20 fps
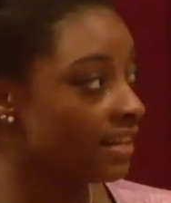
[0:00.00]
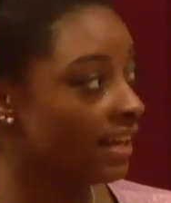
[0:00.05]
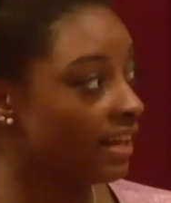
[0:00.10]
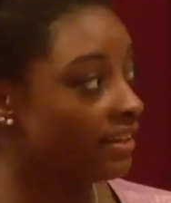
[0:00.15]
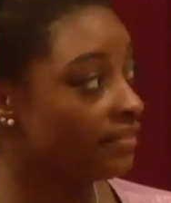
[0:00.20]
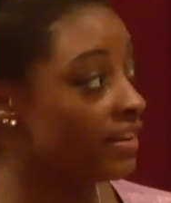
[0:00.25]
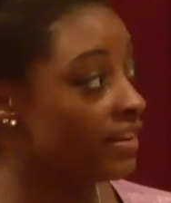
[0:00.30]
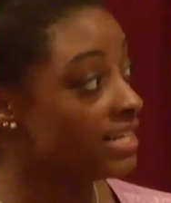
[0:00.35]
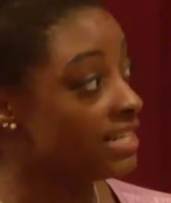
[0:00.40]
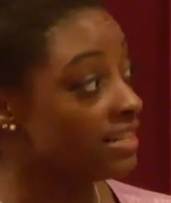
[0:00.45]
Like
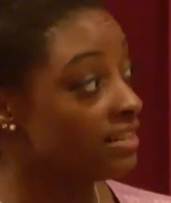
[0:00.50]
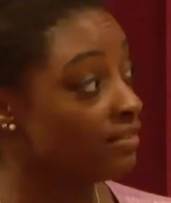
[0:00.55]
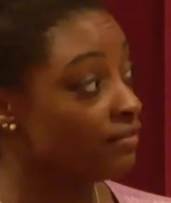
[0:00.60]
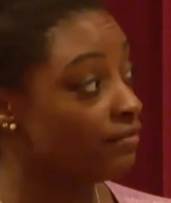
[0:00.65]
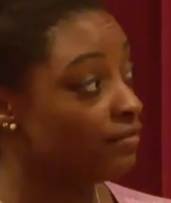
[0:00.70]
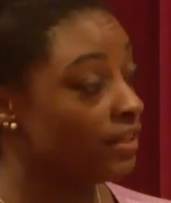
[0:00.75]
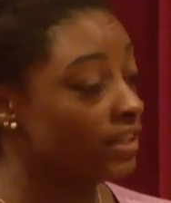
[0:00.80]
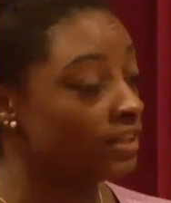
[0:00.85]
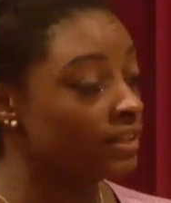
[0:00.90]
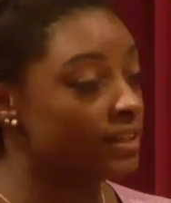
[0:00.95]
didn't
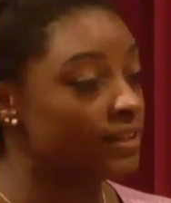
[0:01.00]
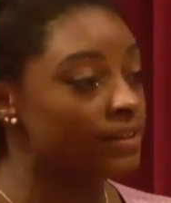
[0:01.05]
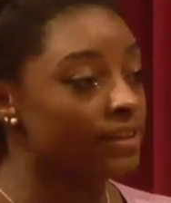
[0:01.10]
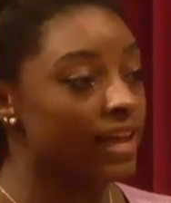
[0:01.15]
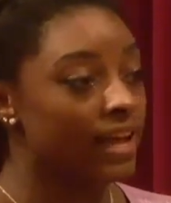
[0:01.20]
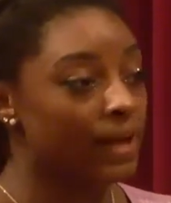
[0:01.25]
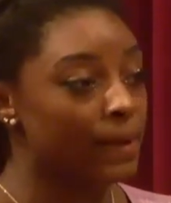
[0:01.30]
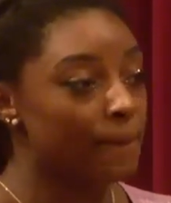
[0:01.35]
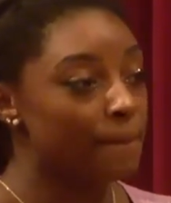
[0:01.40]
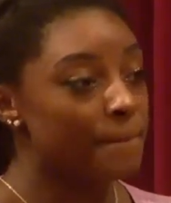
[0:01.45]
feel
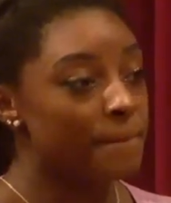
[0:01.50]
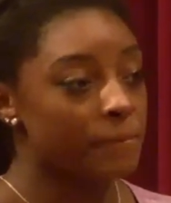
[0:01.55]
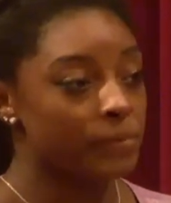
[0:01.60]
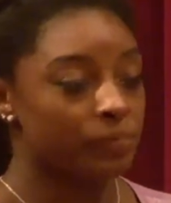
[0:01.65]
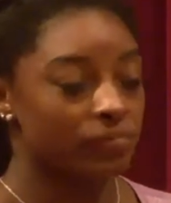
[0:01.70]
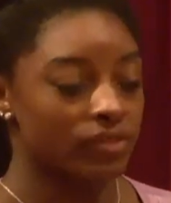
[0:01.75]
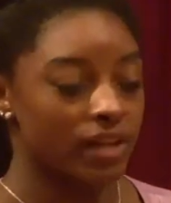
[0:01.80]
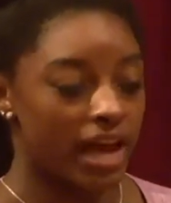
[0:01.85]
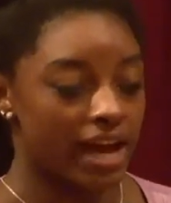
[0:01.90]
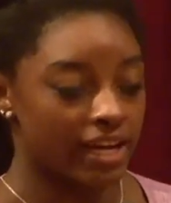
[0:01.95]
like
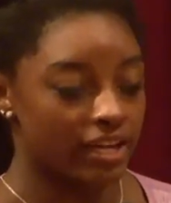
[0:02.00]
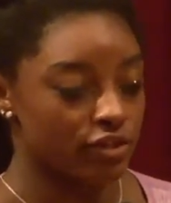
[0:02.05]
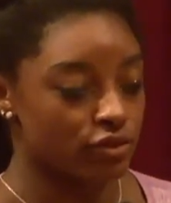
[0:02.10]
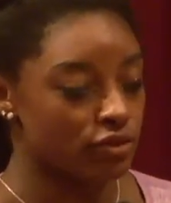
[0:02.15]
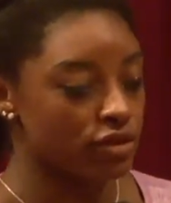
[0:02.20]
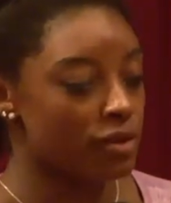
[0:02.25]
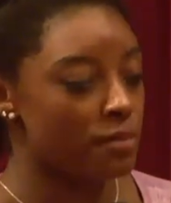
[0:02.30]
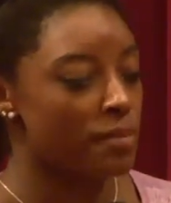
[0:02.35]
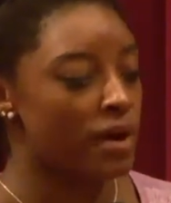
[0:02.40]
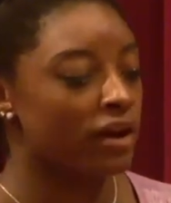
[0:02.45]
I could do
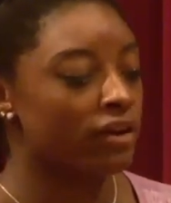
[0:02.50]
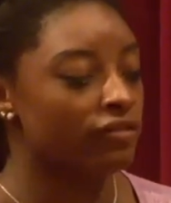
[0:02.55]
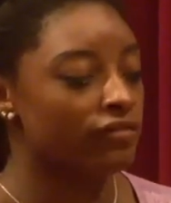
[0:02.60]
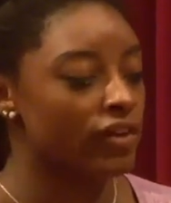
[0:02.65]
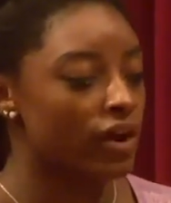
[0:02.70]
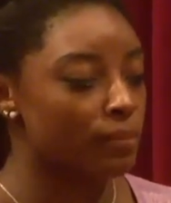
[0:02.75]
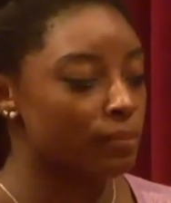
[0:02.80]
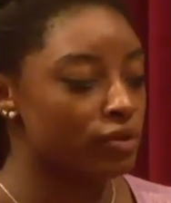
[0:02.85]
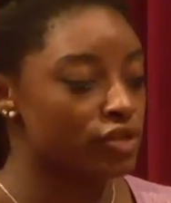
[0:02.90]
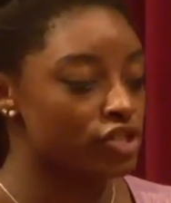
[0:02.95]
the amount of
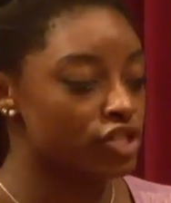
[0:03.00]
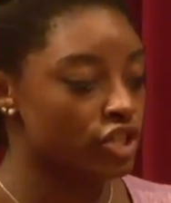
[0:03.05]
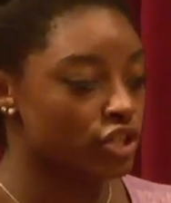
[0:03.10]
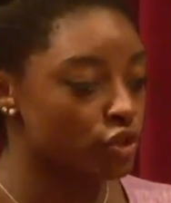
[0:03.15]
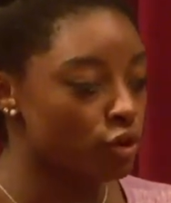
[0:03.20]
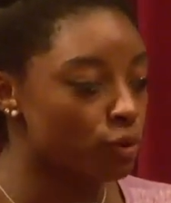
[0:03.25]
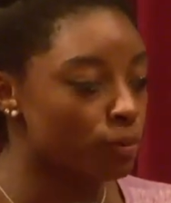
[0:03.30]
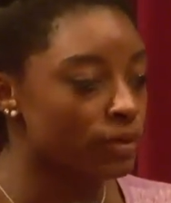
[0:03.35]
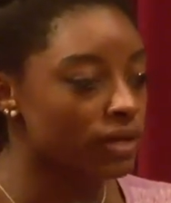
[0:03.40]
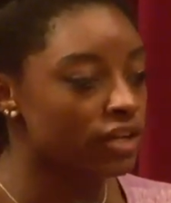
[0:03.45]
numbers she
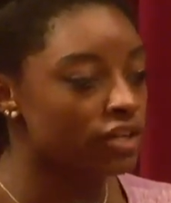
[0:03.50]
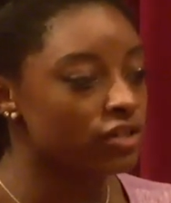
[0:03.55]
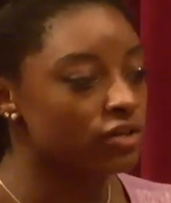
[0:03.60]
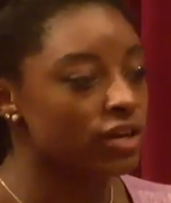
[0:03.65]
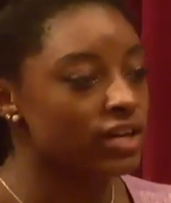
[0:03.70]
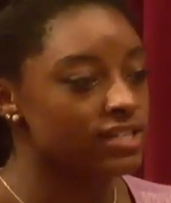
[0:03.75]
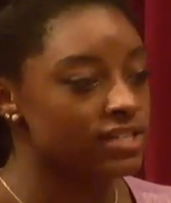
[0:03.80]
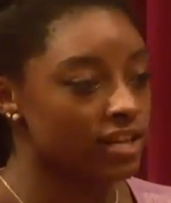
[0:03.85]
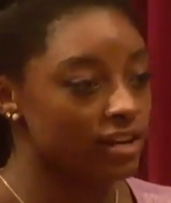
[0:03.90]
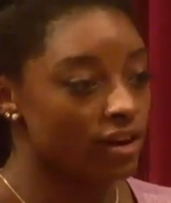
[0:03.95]
told me to do,
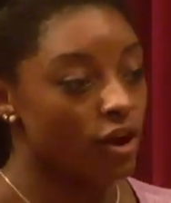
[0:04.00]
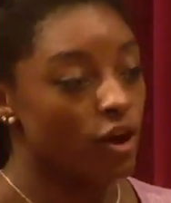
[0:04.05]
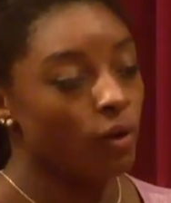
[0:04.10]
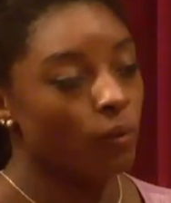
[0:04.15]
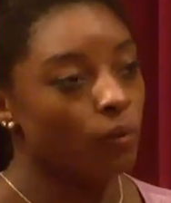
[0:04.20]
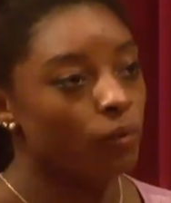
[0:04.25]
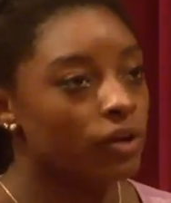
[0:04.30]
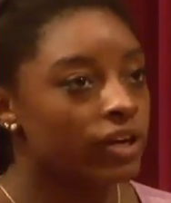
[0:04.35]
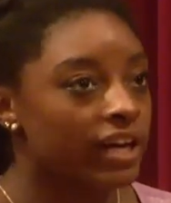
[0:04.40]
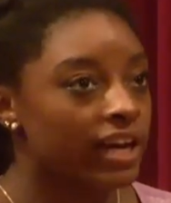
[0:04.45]
I said,
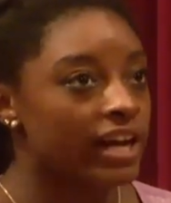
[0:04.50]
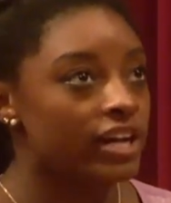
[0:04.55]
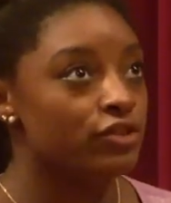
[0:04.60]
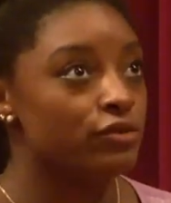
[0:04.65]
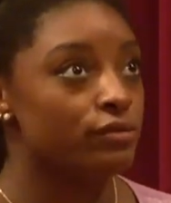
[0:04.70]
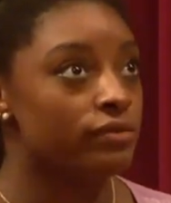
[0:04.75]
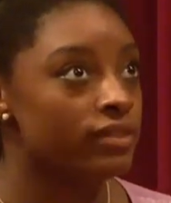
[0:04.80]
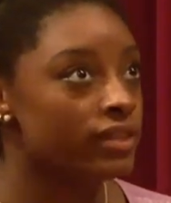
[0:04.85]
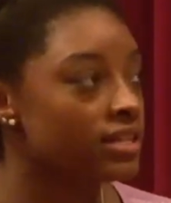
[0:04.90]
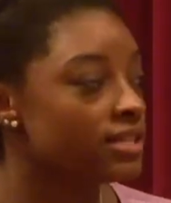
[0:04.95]
well, can I
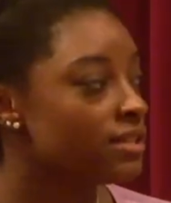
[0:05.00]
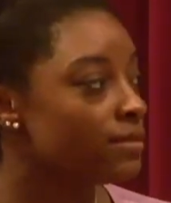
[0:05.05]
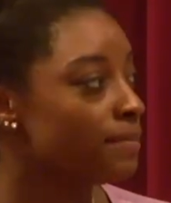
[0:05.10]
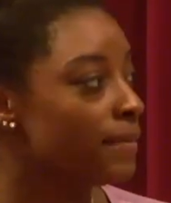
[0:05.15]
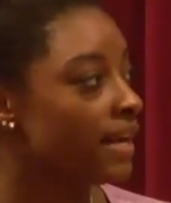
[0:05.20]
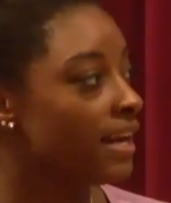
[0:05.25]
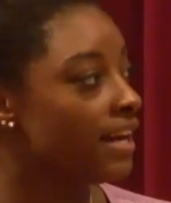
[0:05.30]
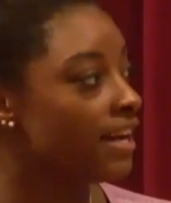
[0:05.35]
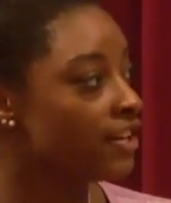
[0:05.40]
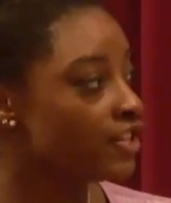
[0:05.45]
do this
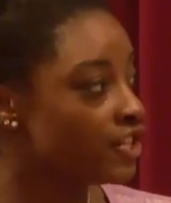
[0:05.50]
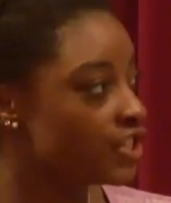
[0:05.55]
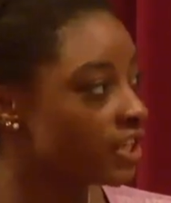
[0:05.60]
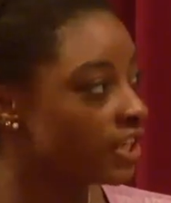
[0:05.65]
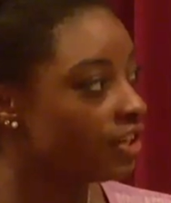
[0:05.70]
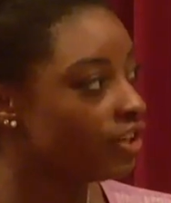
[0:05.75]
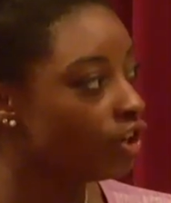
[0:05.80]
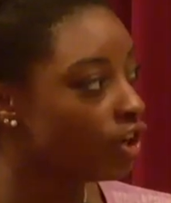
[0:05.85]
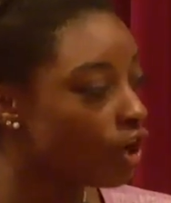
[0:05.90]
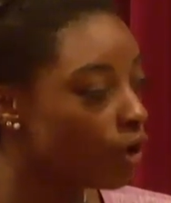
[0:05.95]
many? And she's
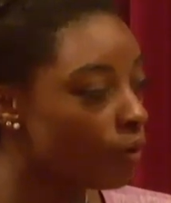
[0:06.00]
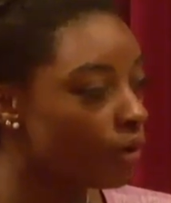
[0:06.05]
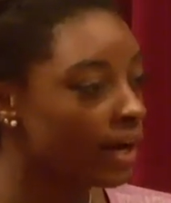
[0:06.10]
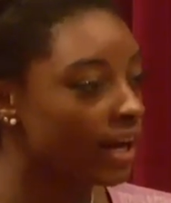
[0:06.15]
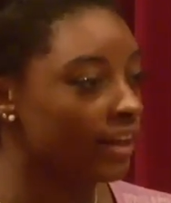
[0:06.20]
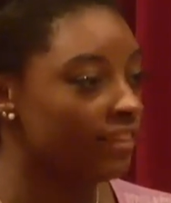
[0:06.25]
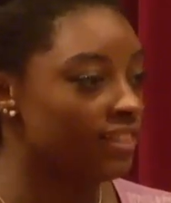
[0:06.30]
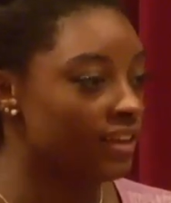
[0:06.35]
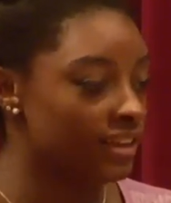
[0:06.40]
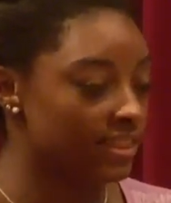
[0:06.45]
like, you know what,
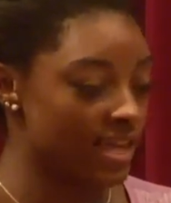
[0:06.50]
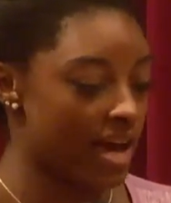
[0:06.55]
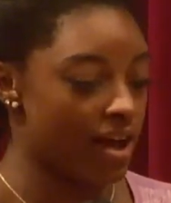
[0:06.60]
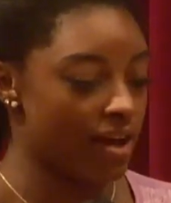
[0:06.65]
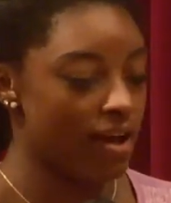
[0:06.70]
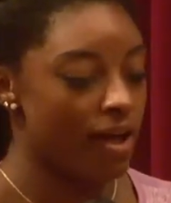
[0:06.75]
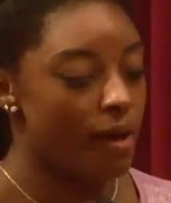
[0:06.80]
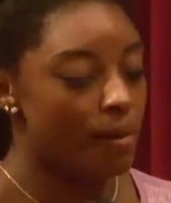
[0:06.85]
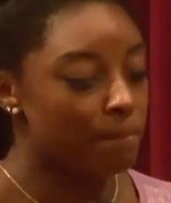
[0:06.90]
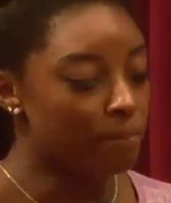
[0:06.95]
I think
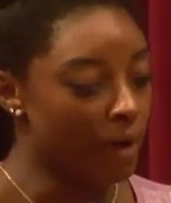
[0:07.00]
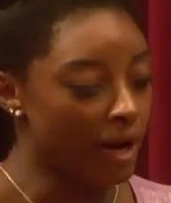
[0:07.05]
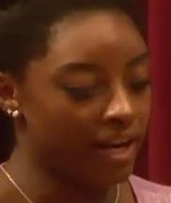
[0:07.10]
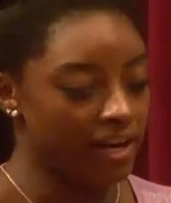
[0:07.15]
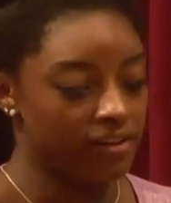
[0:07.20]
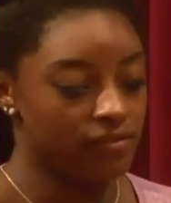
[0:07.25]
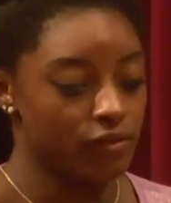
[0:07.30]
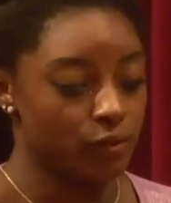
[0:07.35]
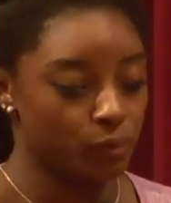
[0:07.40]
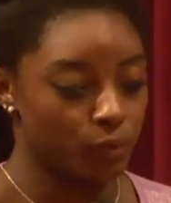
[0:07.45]
that
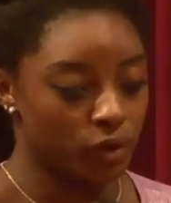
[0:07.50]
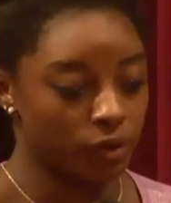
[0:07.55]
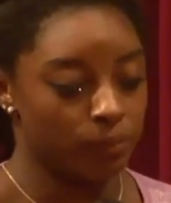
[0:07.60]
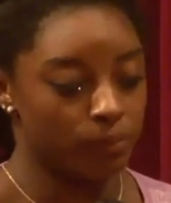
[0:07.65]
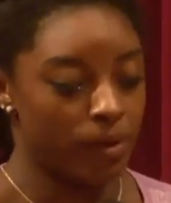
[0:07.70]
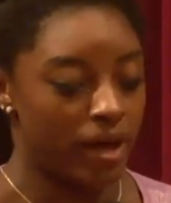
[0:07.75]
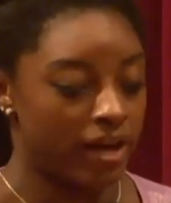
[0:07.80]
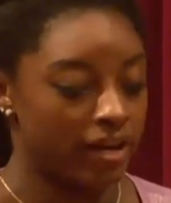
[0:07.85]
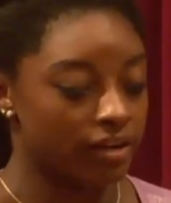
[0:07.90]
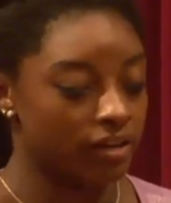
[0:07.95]
might even work
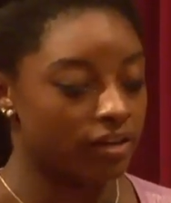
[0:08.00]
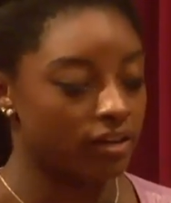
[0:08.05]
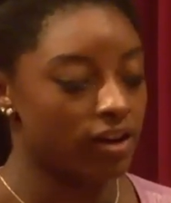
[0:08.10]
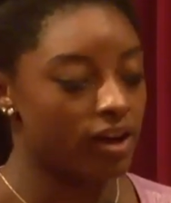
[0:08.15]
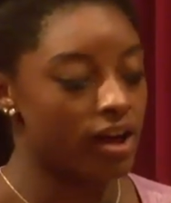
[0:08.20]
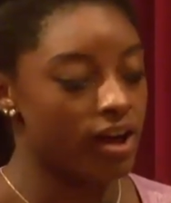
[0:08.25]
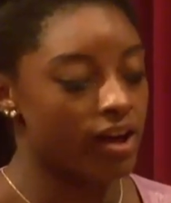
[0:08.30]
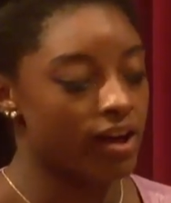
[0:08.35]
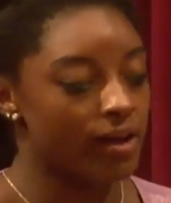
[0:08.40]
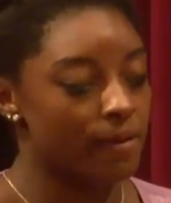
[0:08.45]
better
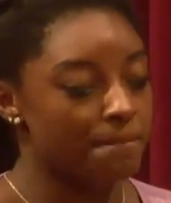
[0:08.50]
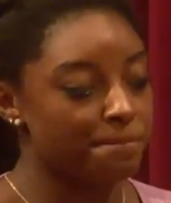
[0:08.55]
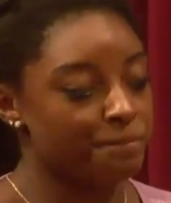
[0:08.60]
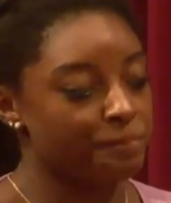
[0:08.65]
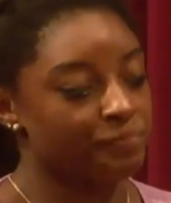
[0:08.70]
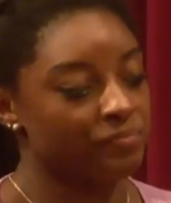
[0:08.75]
um,